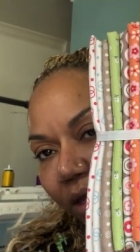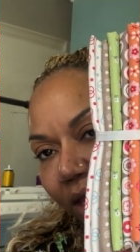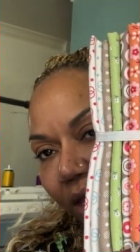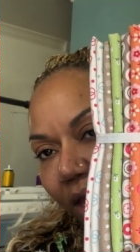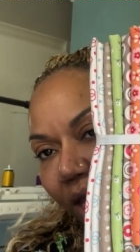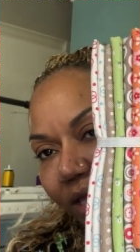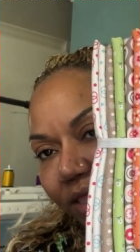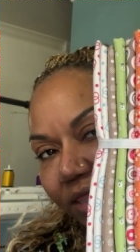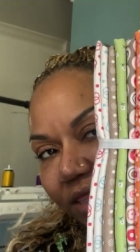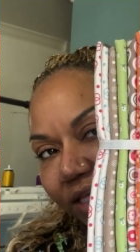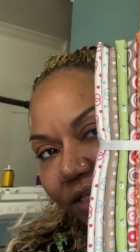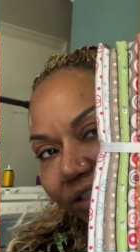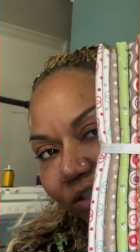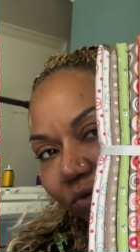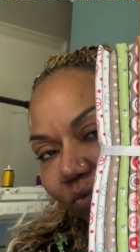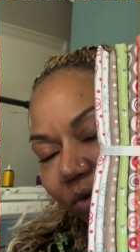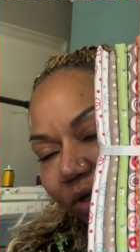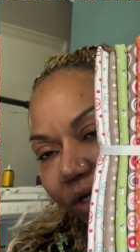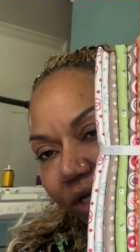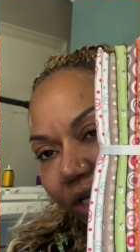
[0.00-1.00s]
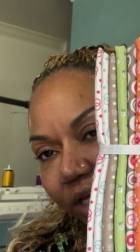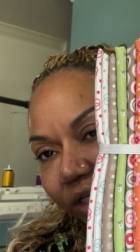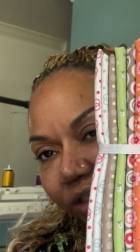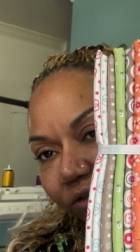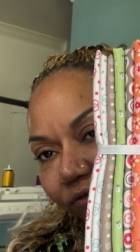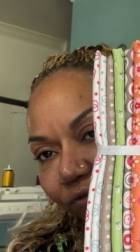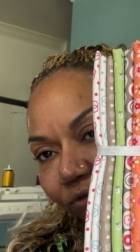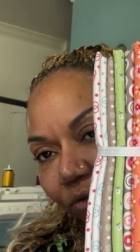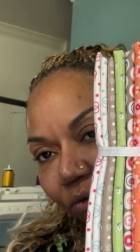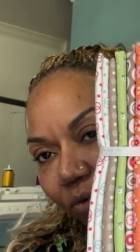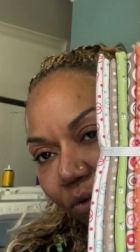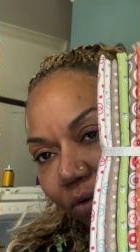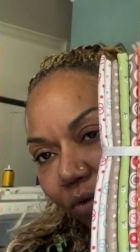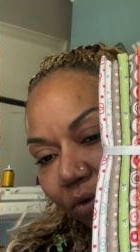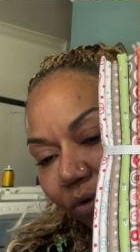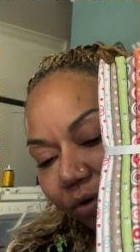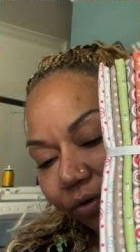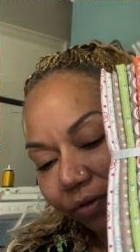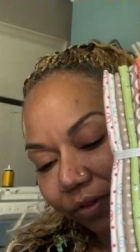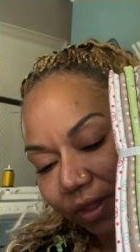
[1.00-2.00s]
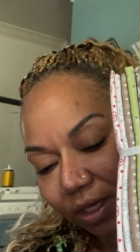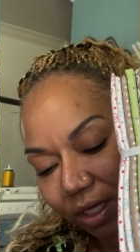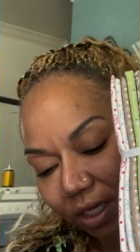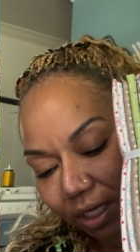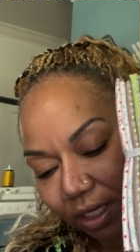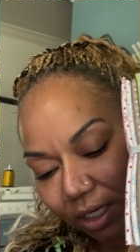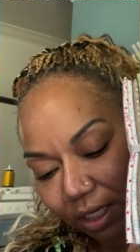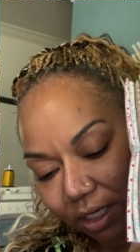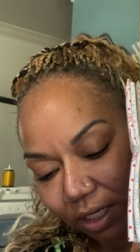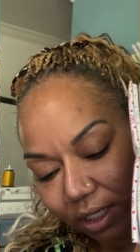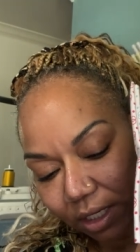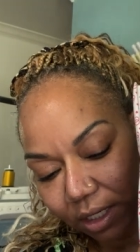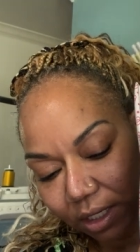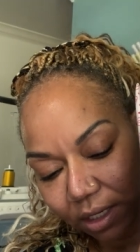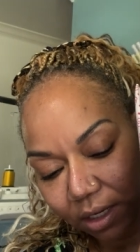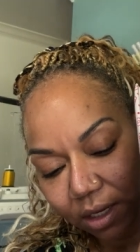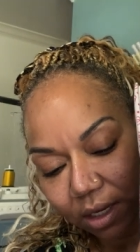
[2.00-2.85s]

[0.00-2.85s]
And this one is for the